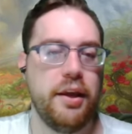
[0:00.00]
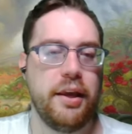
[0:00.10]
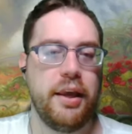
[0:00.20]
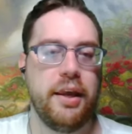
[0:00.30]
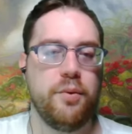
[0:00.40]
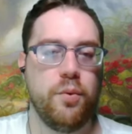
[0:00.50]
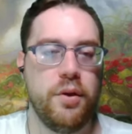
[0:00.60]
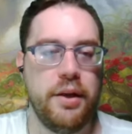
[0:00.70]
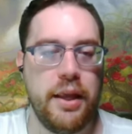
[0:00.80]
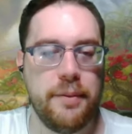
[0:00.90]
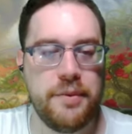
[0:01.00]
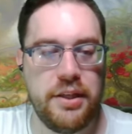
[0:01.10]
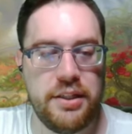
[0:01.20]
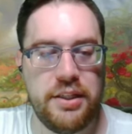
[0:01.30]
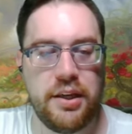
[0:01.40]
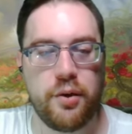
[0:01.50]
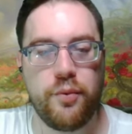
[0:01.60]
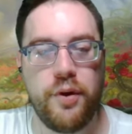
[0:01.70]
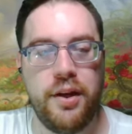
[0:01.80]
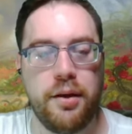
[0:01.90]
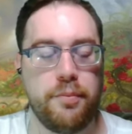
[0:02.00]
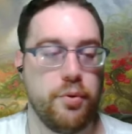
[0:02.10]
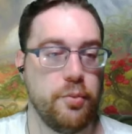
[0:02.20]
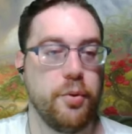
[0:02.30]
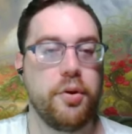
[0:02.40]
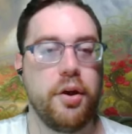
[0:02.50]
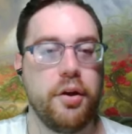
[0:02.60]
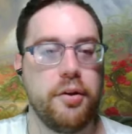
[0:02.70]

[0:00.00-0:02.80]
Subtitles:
and 1 MTG Arena promo card.